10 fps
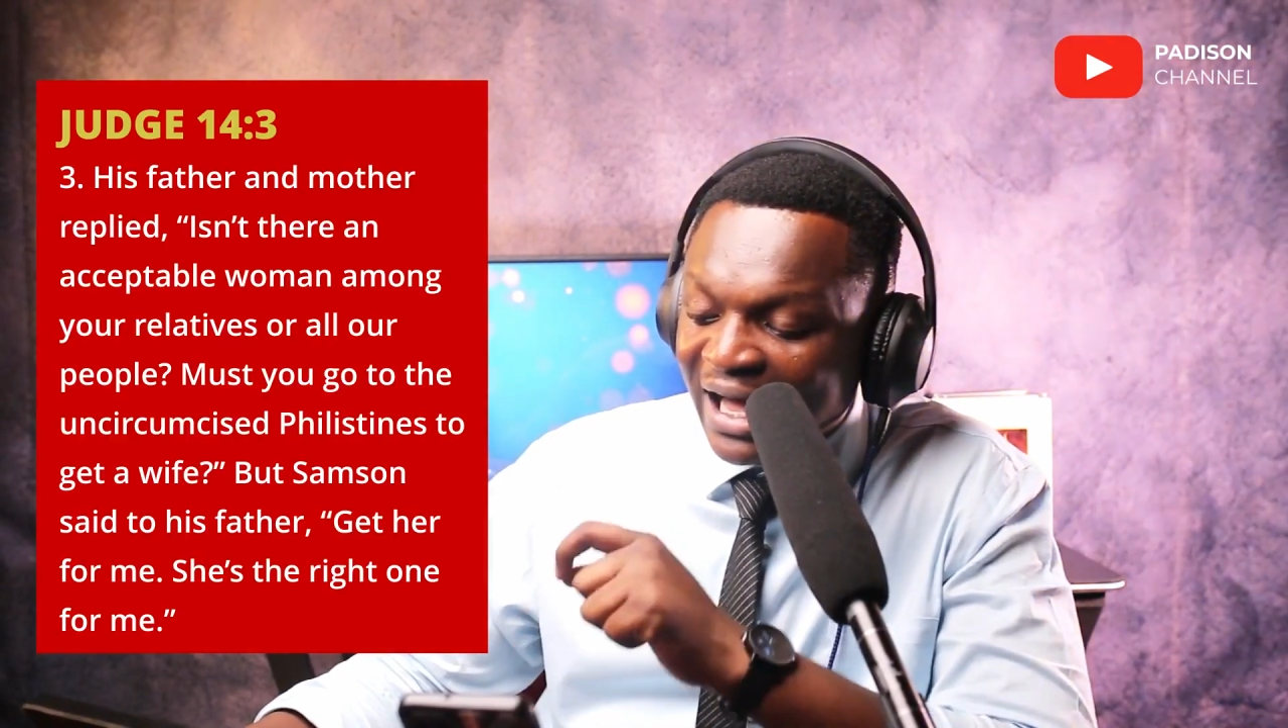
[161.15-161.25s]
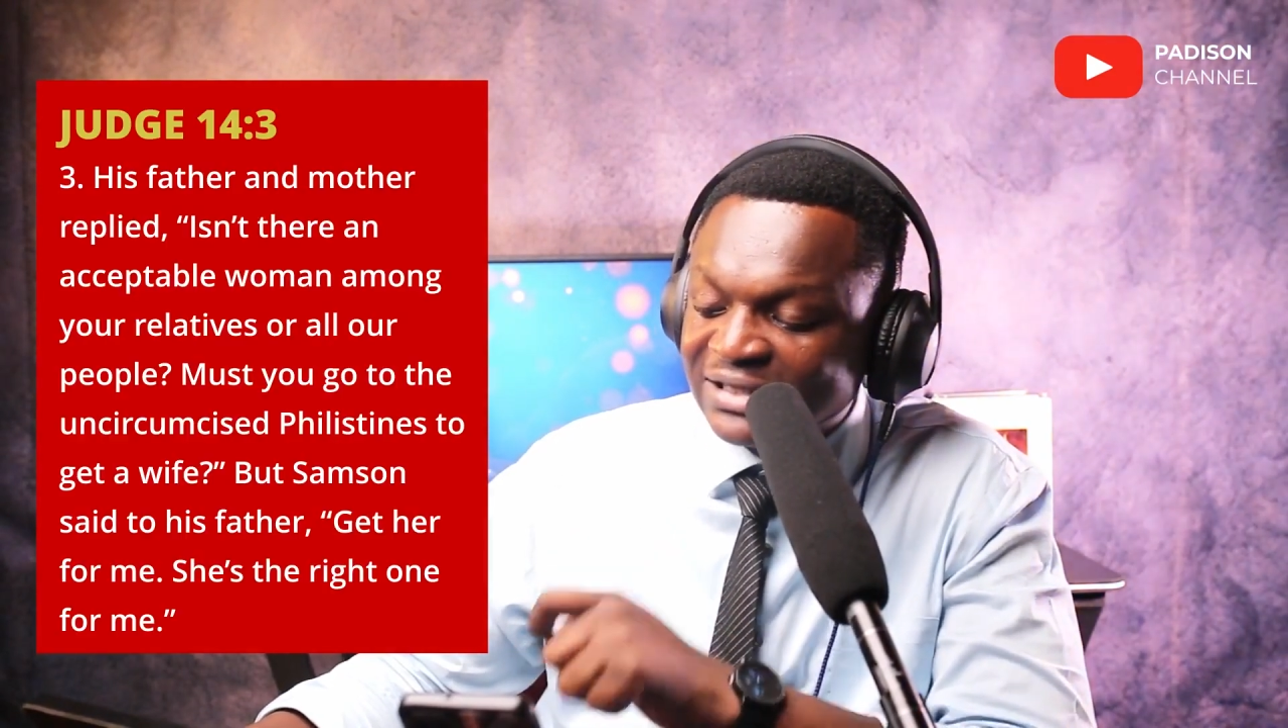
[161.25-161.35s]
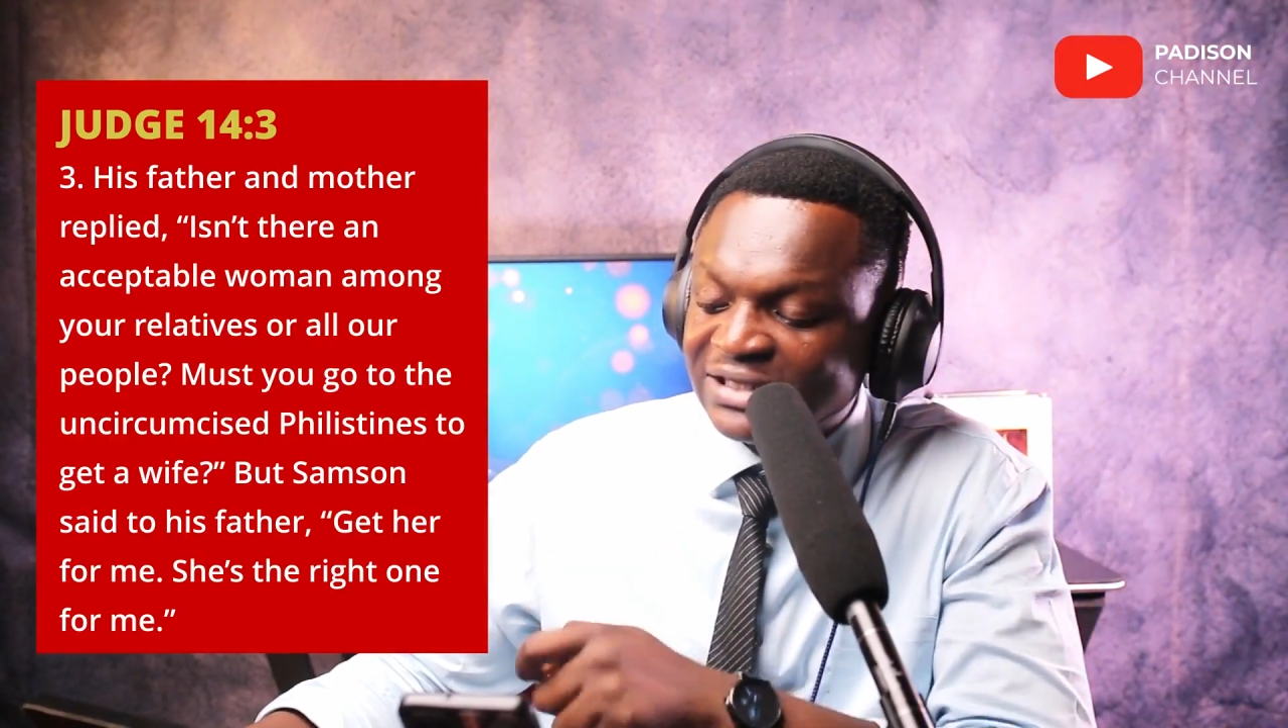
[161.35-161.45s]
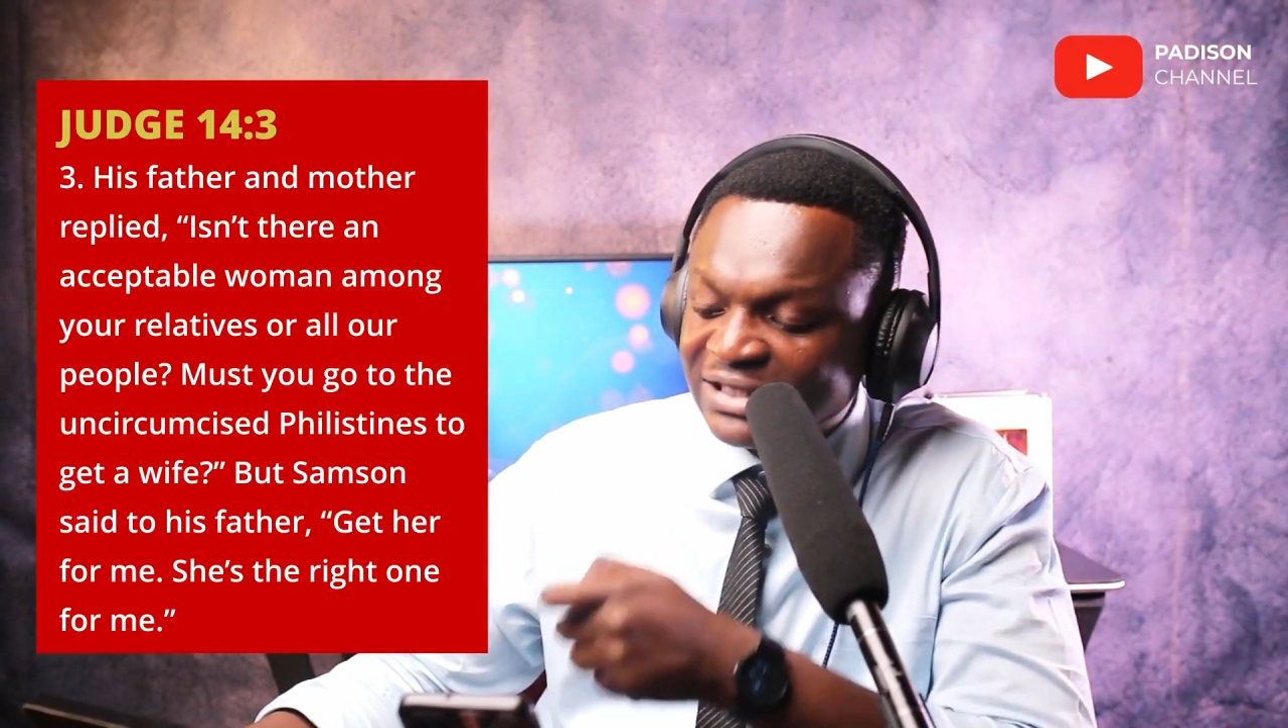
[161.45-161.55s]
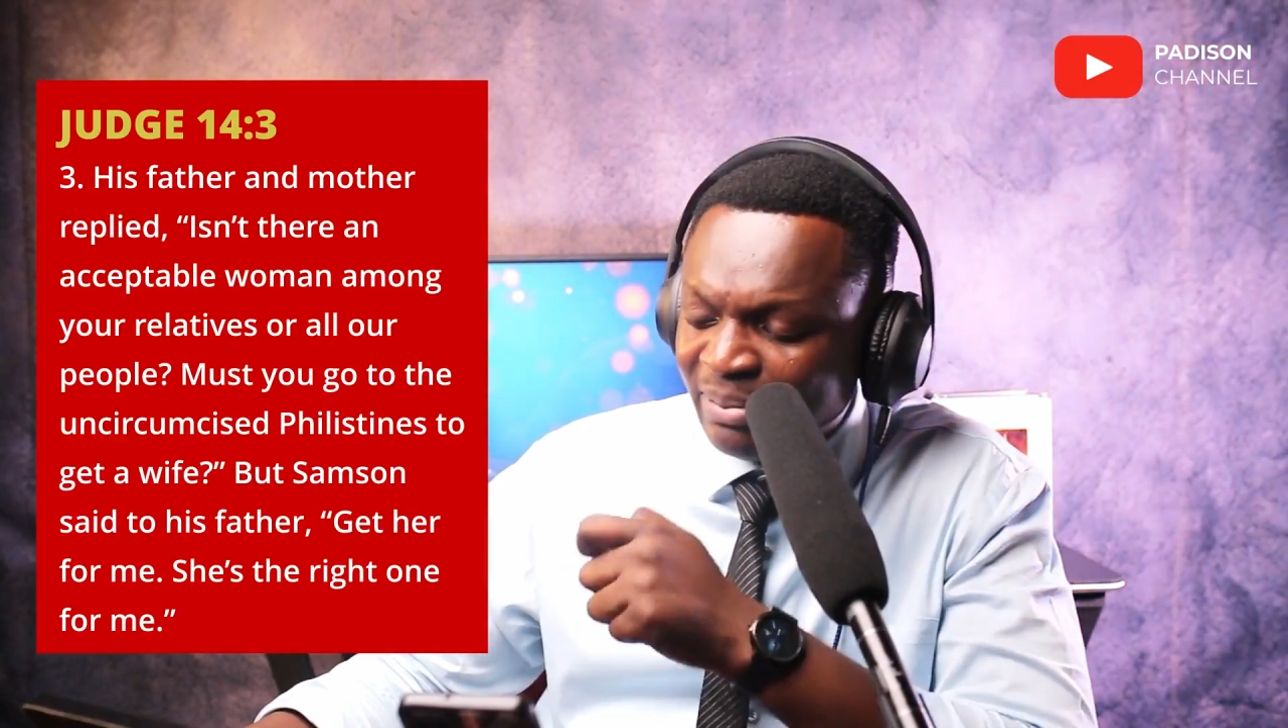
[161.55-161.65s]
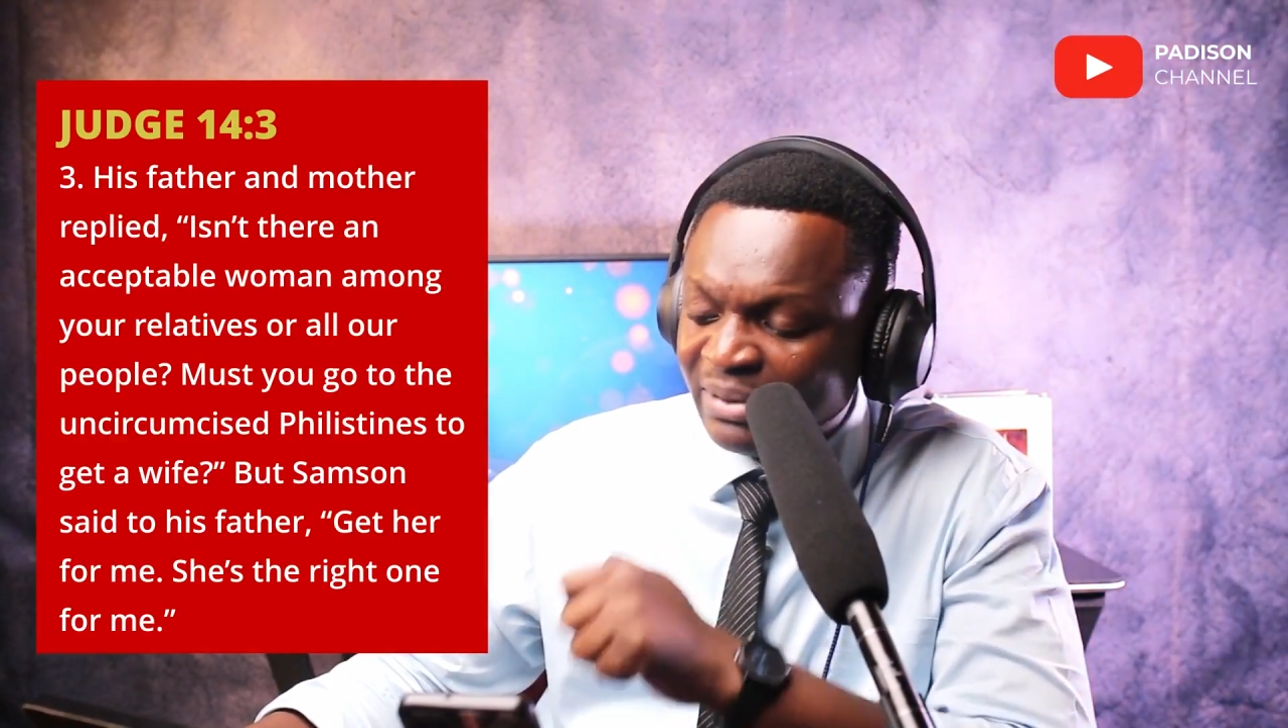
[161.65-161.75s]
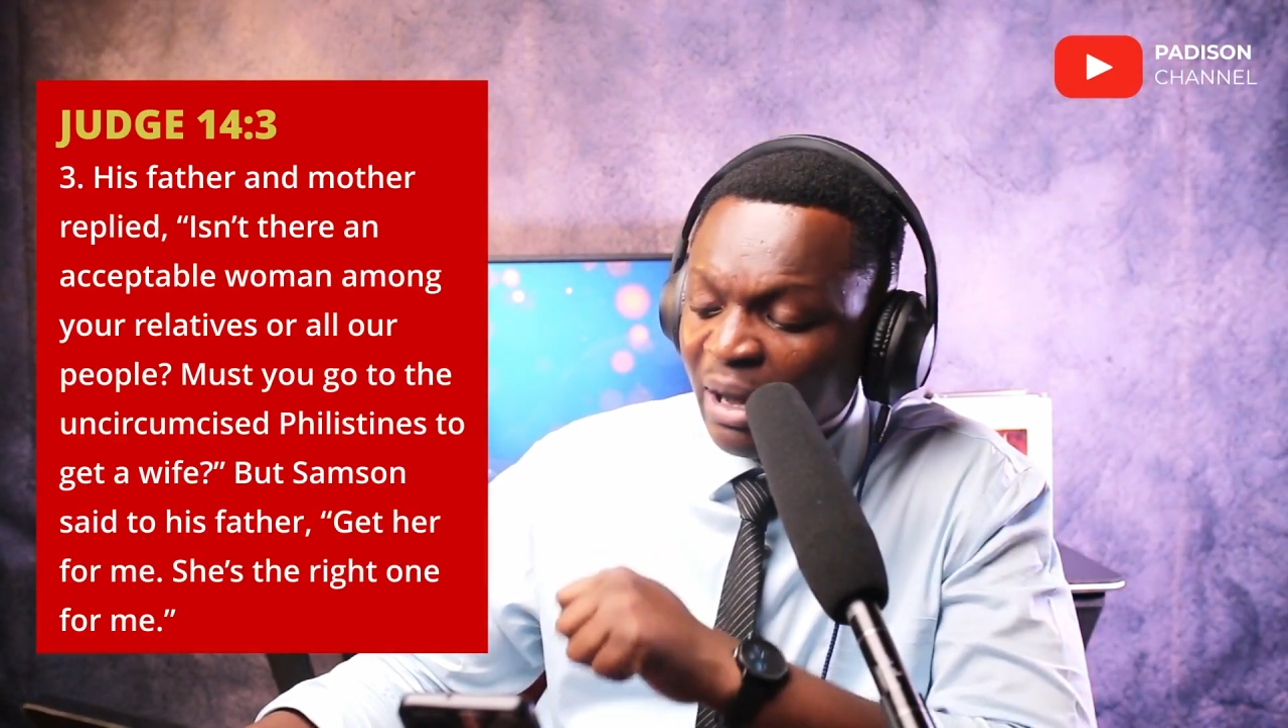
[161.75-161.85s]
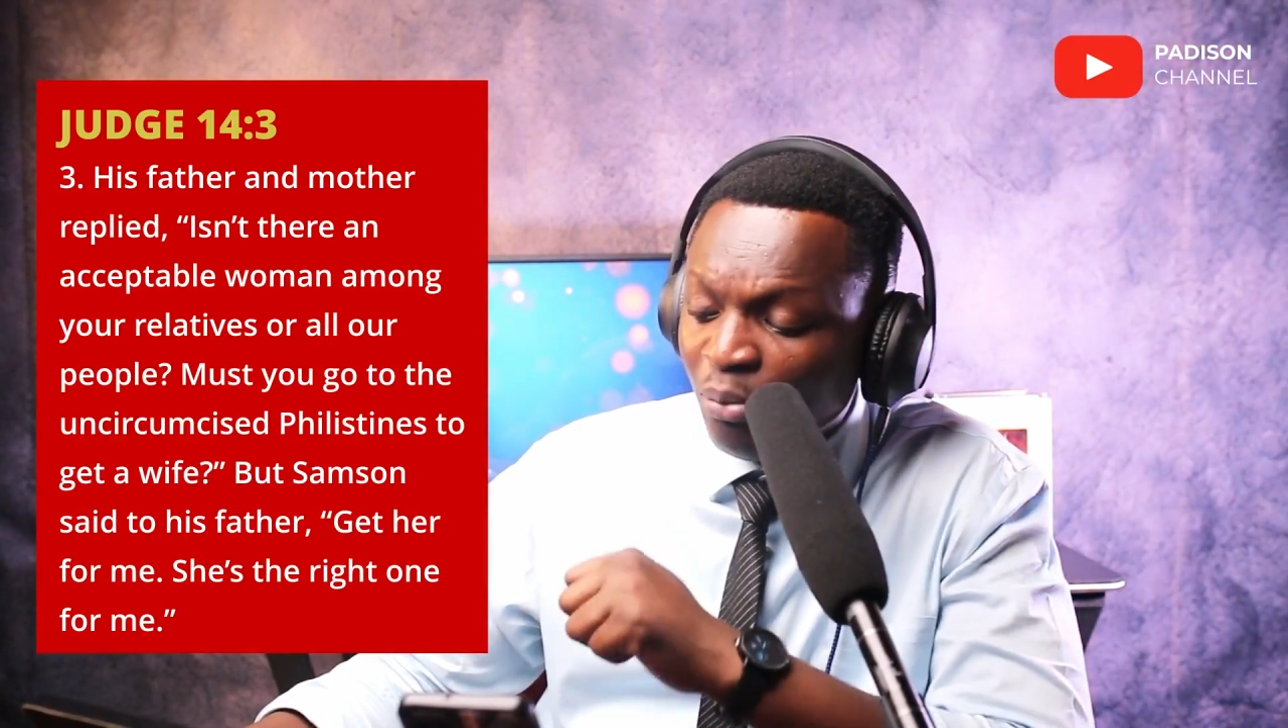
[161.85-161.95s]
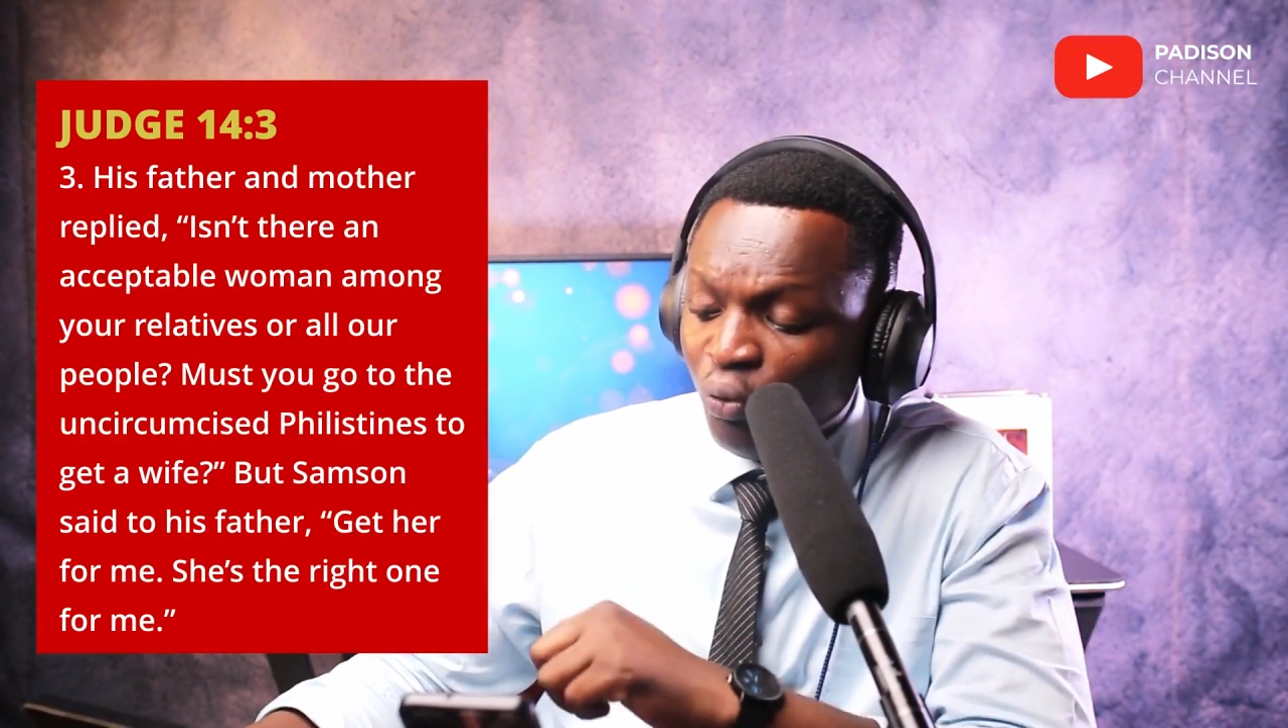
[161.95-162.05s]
acceptable